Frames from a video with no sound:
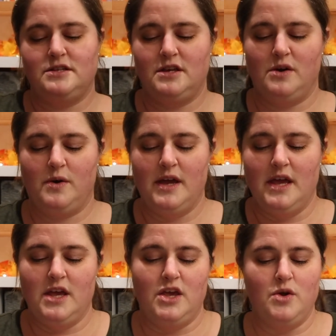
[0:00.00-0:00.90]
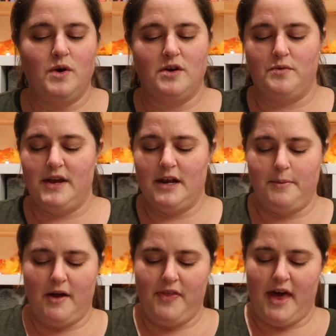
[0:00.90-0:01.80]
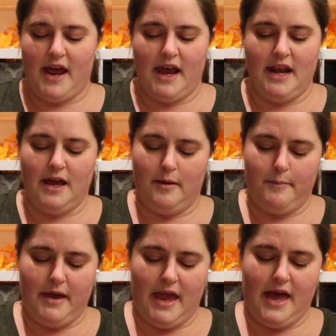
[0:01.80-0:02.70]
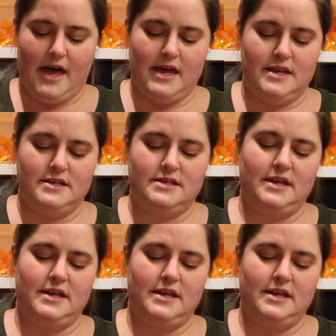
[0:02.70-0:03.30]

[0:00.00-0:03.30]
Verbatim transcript: So you can read about that item and